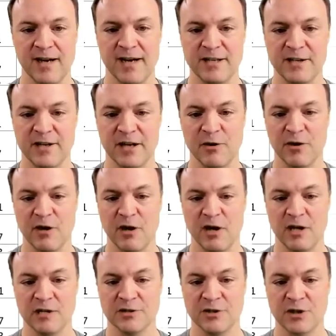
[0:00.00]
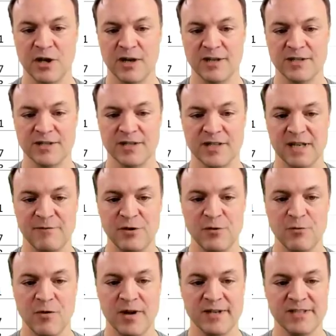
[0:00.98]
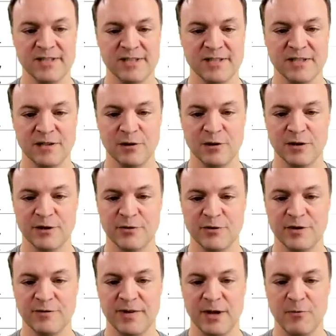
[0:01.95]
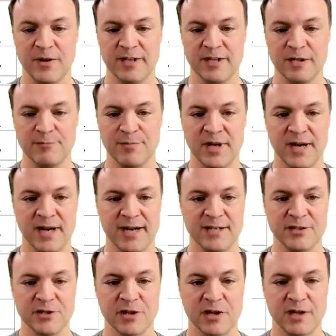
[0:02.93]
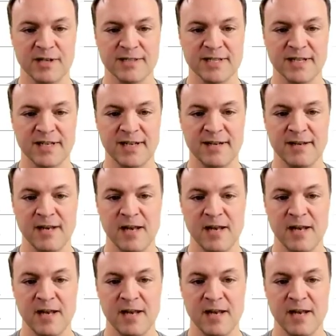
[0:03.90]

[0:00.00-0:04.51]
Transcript: You could go to all charts if you wanted to look through, if I wanted a pie chart.